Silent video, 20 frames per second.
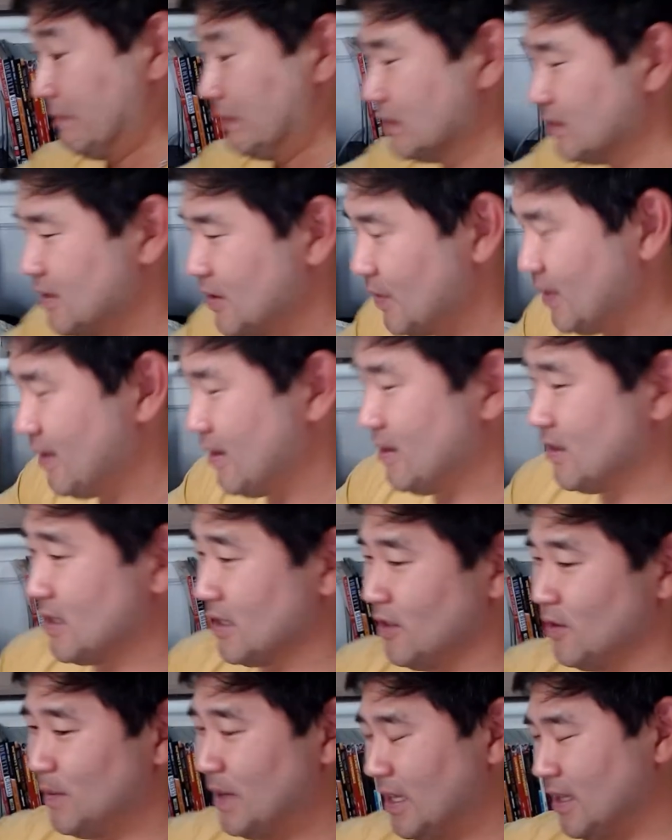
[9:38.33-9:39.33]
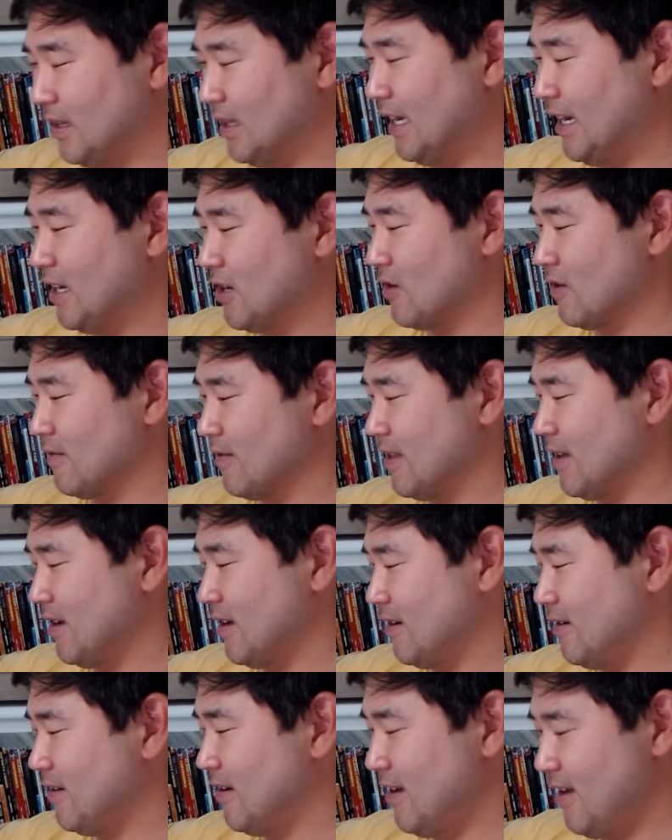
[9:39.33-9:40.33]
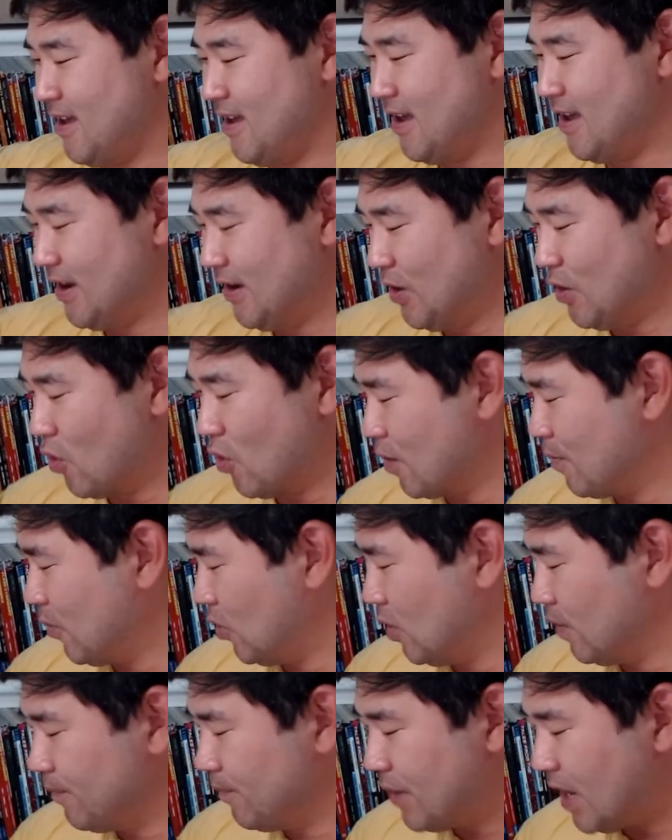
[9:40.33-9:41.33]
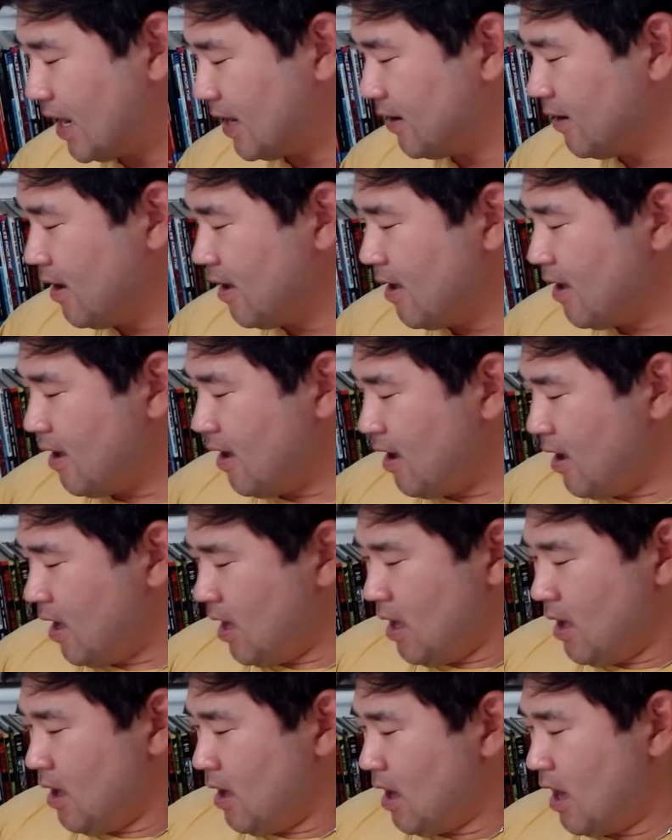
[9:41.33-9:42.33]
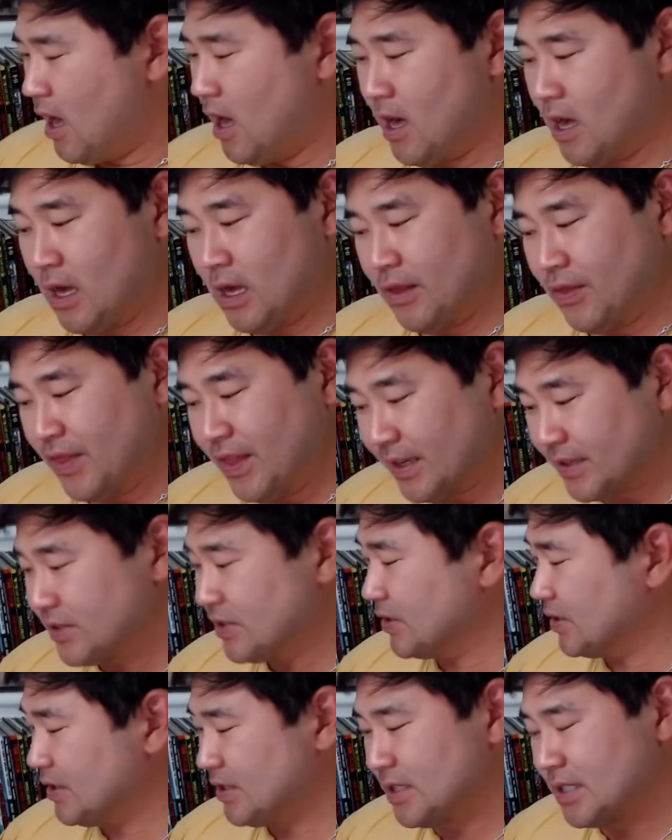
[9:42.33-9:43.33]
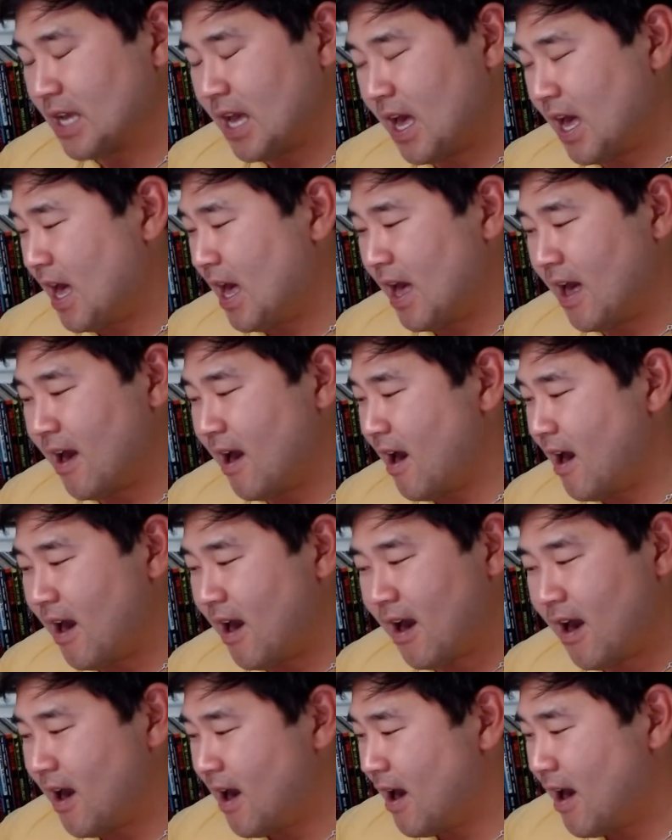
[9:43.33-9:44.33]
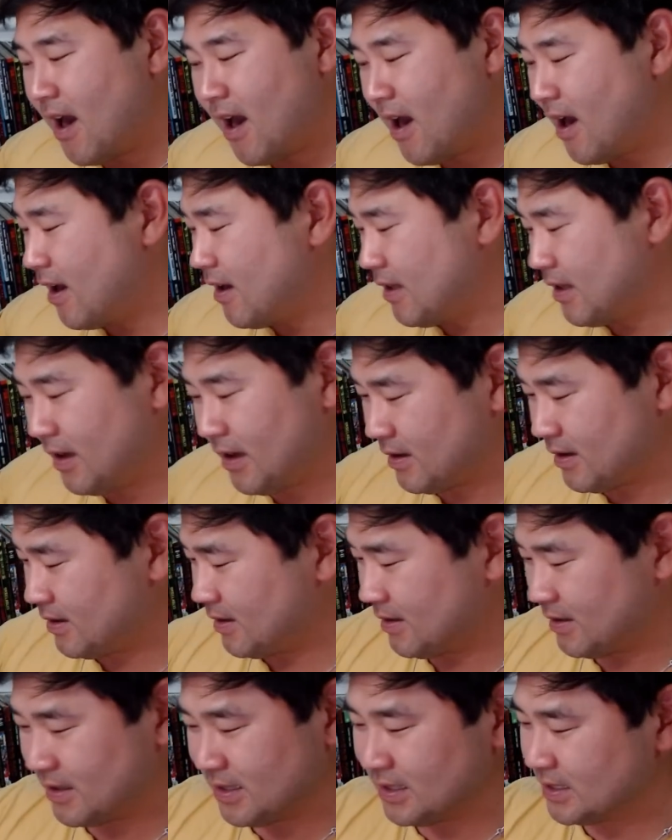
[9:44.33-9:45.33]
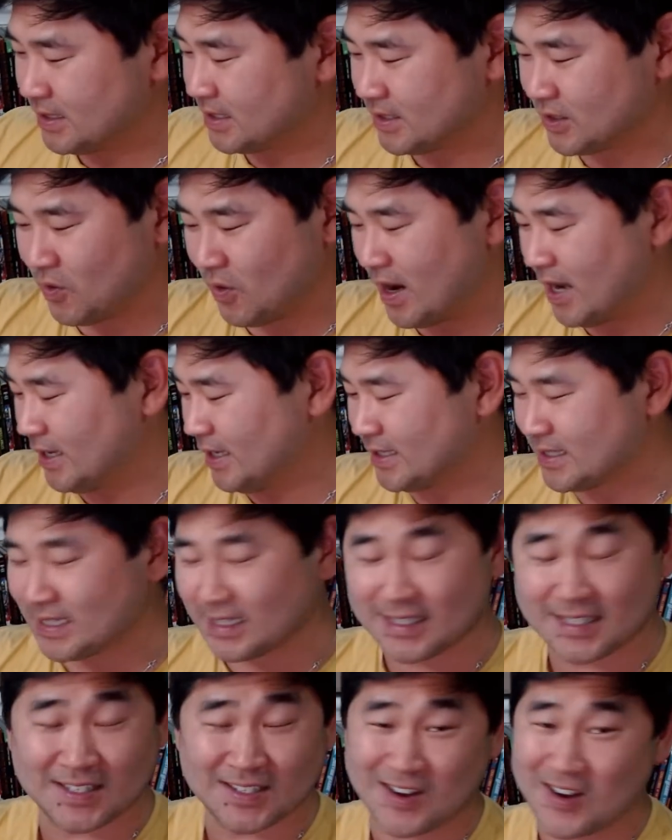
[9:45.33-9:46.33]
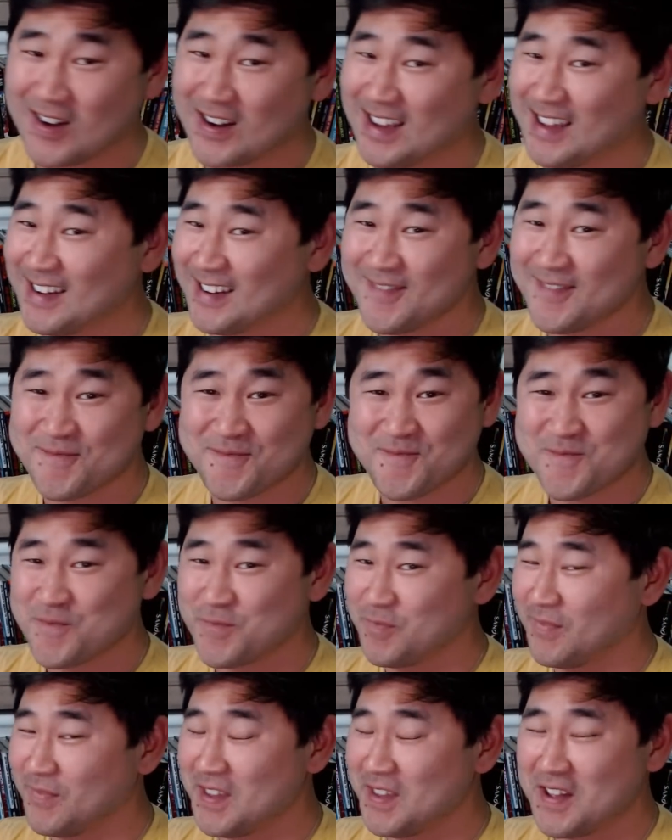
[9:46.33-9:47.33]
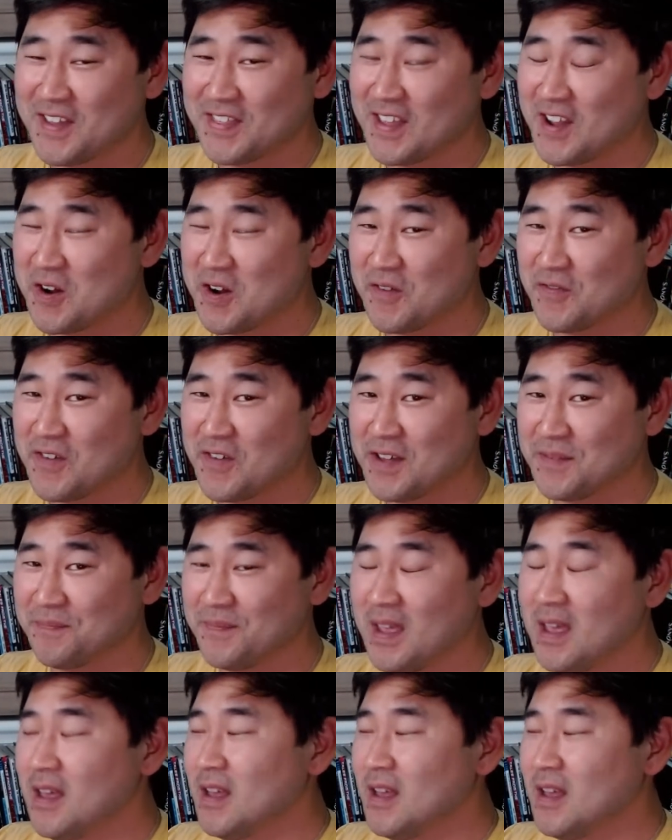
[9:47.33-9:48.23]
doing this a little bit later than normal, but this is great. Let's get started. You got the Hierophant.